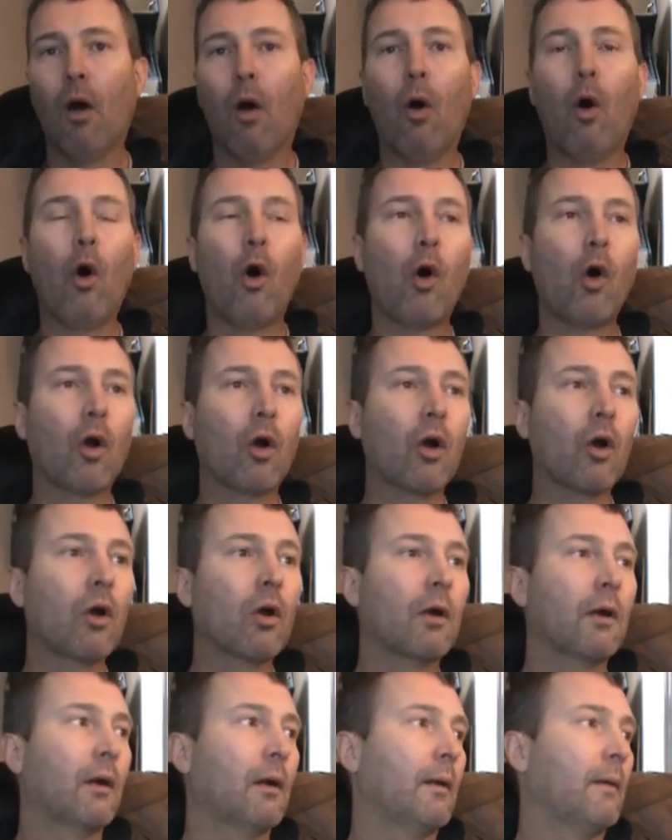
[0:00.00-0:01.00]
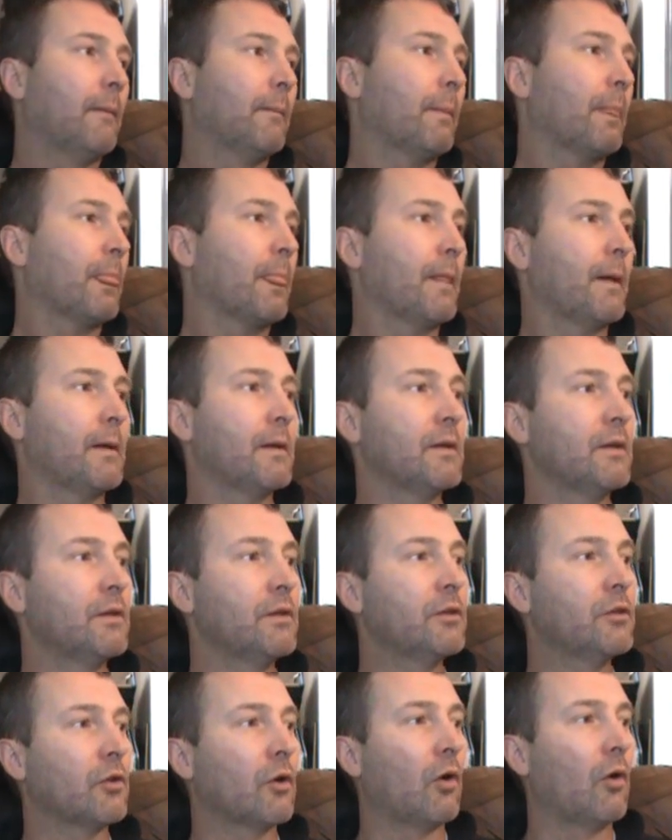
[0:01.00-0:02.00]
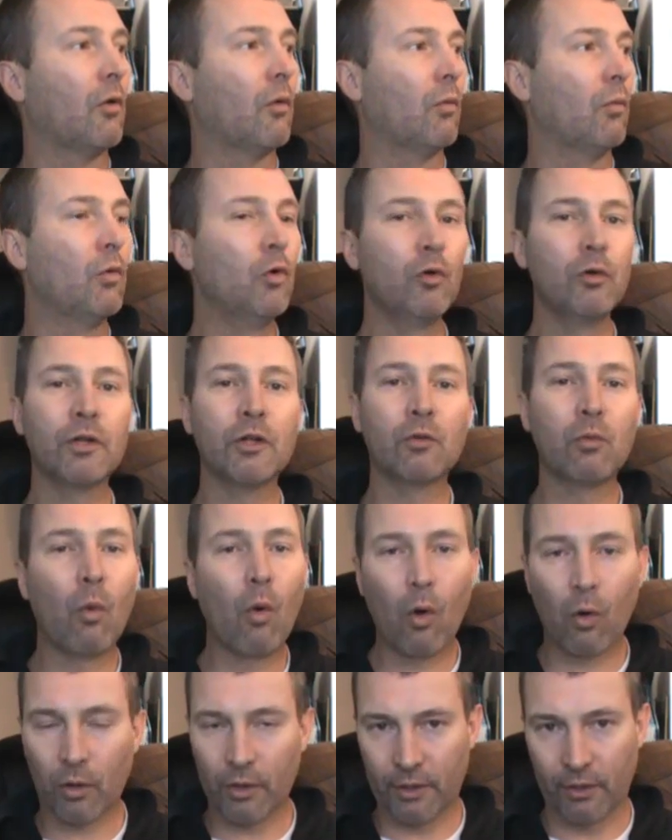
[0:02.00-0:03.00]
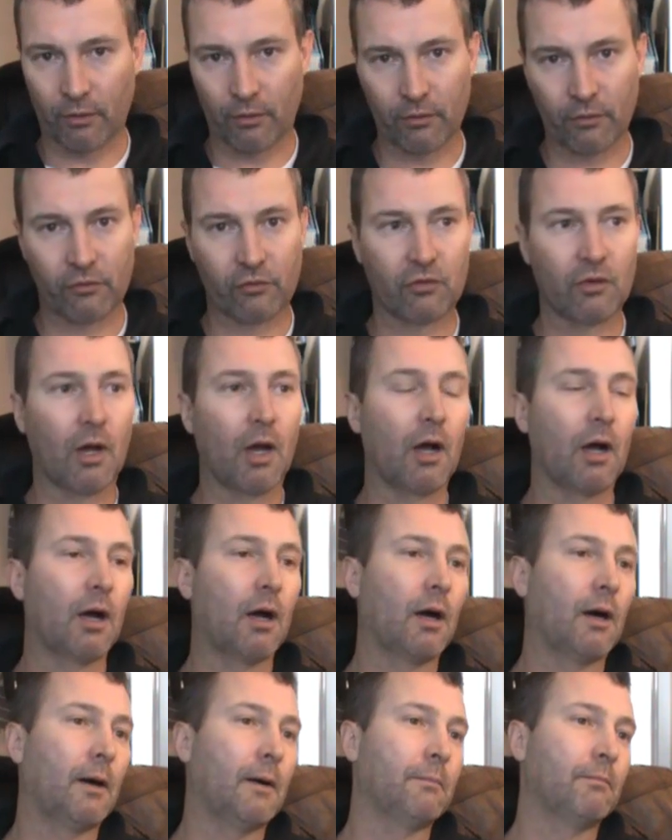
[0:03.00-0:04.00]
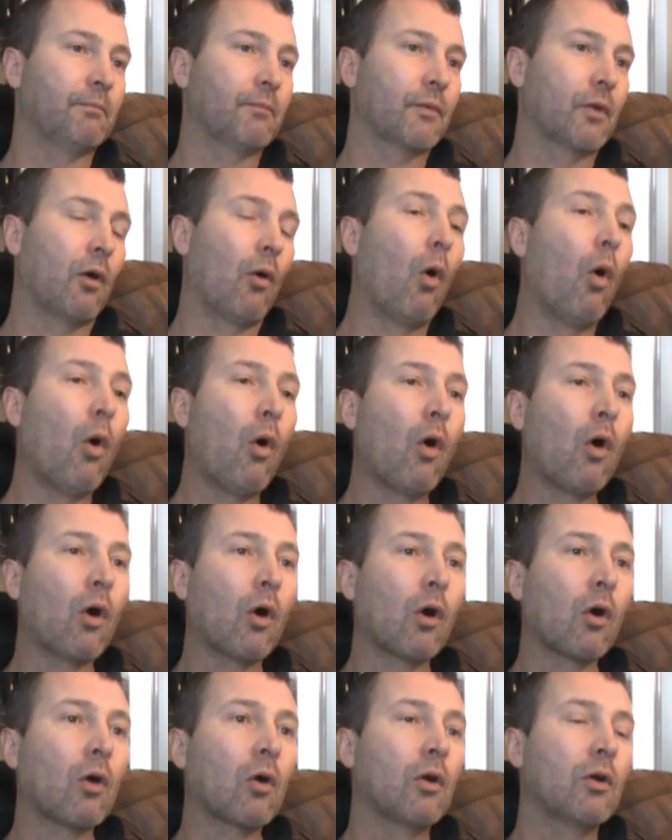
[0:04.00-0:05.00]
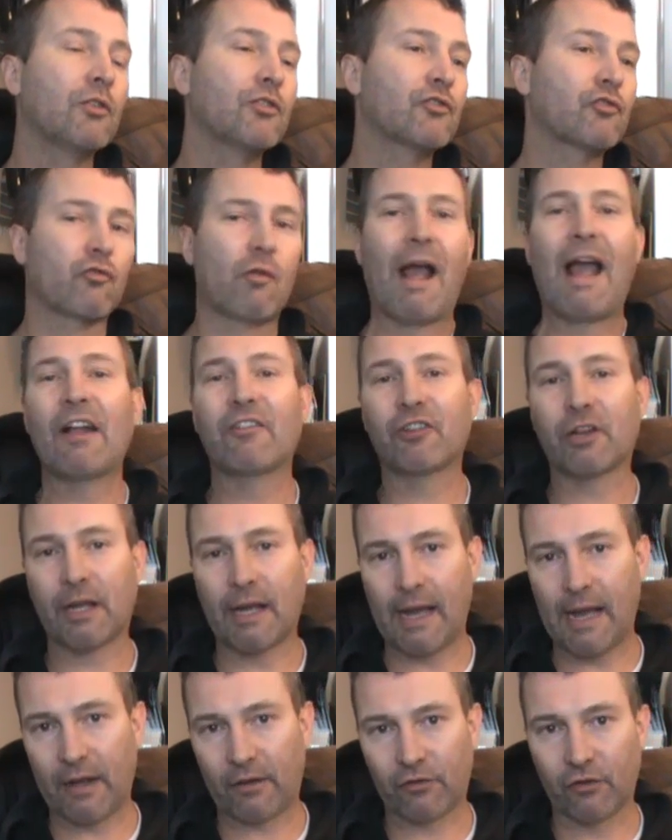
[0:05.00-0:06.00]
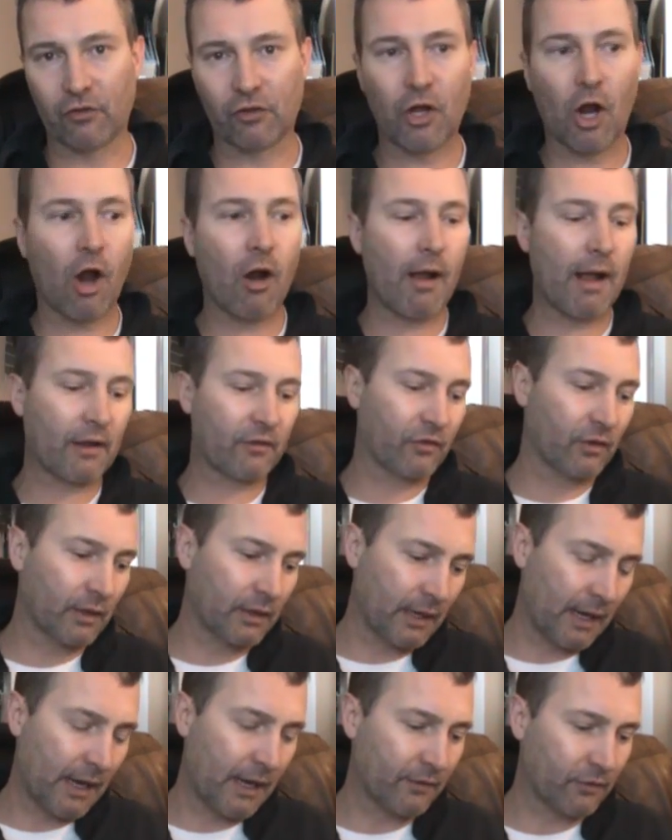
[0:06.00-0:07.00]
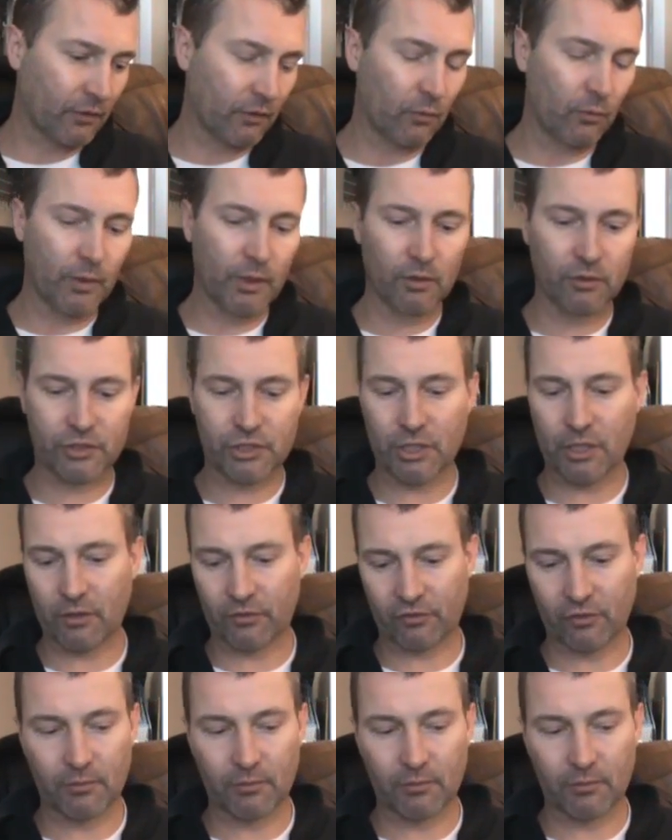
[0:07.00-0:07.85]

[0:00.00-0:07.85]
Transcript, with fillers: Or, you know, wounded warriors, um, or tragic accident, car accident, guys in a wheelchair.